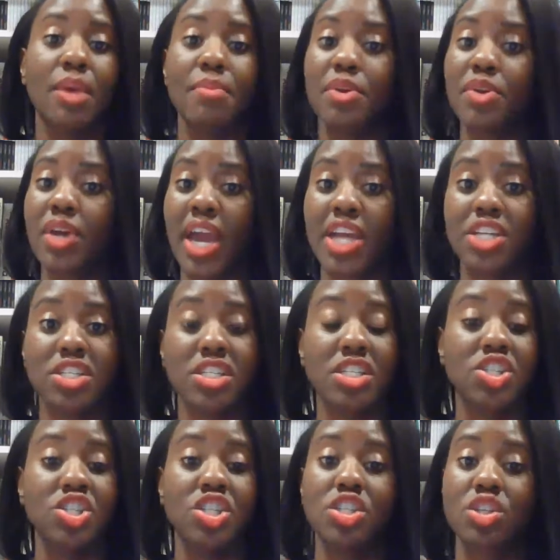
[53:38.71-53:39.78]

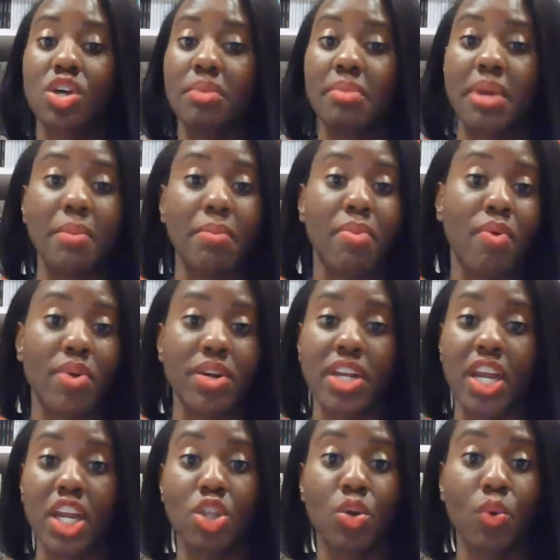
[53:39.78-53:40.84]
communication is just going to be
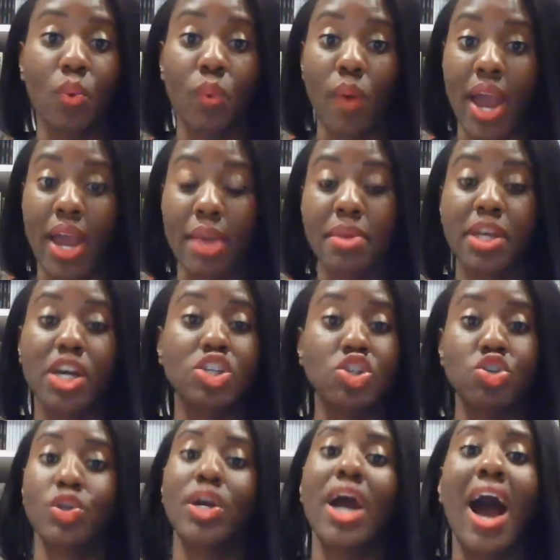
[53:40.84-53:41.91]
important either way,
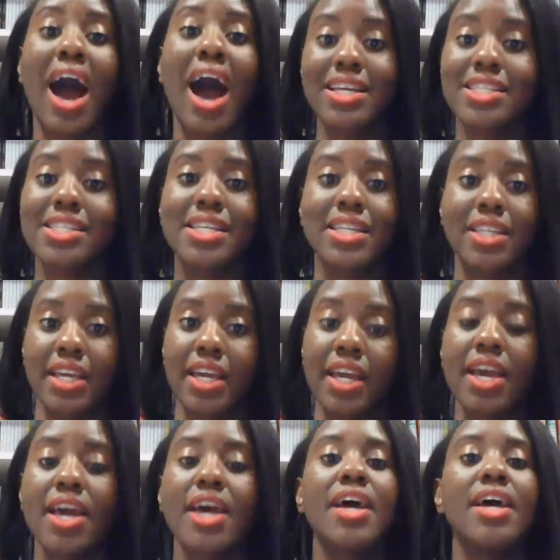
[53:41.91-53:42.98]
because you're
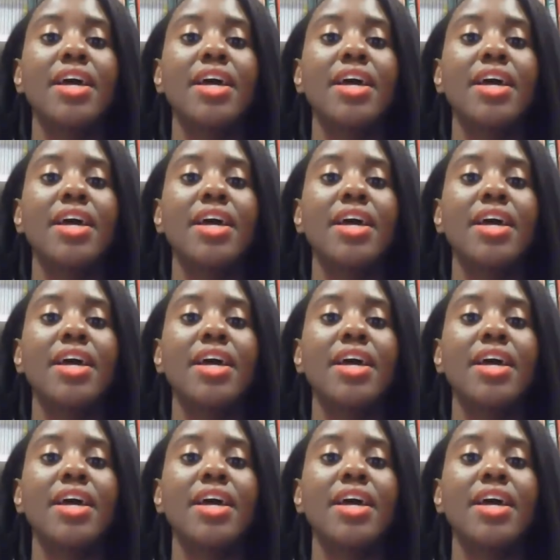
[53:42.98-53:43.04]
constantly